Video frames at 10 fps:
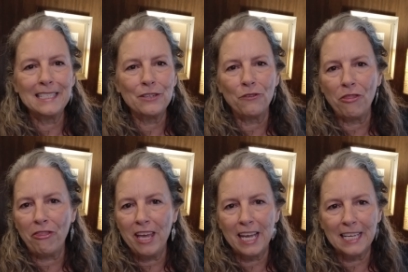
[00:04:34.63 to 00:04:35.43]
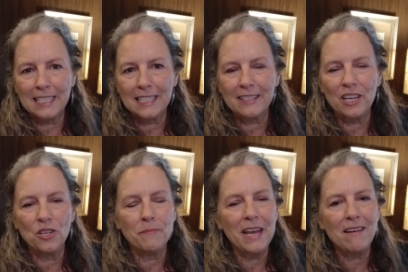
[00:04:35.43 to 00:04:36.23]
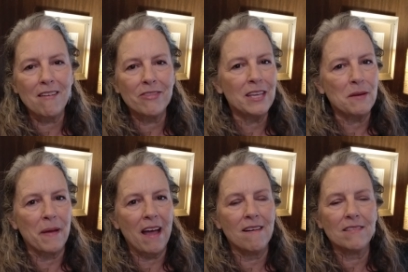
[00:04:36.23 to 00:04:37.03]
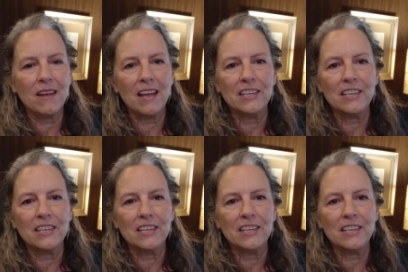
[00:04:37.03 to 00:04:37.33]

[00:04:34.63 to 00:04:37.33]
different things that you may not think about